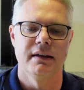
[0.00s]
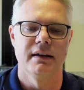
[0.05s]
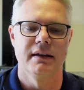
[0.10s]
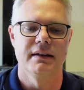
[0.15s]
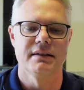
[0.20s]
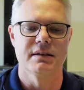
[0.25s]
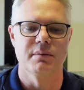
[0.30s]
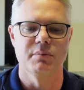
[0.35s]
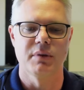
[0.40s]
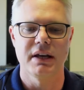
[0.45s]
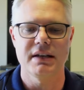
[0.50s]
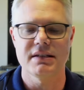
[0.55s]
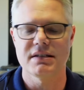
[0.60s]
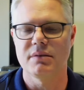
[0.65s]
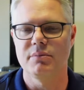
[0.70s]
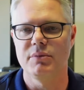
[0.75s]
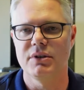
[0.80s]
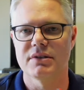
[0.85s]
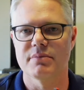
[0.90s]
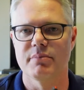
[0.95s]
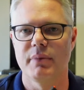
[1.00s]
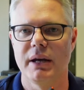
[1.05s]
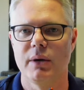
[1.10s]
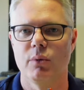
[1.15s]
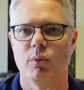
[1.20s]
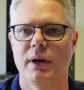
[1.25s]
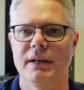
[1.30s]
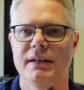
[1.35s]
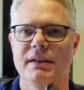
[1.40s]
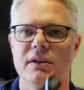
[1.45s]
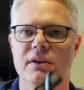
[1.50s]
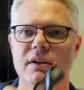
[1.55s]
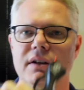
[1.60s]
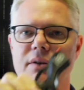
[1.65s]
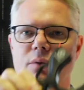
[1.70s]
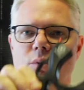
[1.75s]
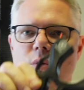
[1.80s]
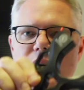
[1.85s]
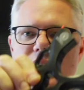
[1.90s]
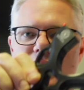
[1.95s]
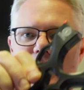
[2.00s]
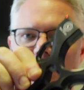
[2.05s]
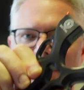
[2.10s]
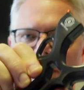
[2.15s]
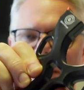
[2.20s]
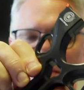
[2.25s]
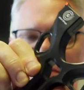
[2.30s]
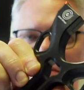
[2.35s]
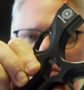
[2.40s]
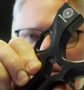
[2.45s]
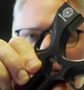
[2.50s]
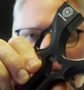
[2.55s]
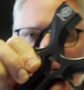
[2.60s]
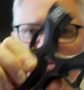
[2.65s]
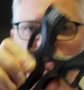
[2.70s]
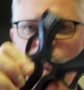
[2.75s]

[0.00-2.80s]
Some customers may wonder what it feels like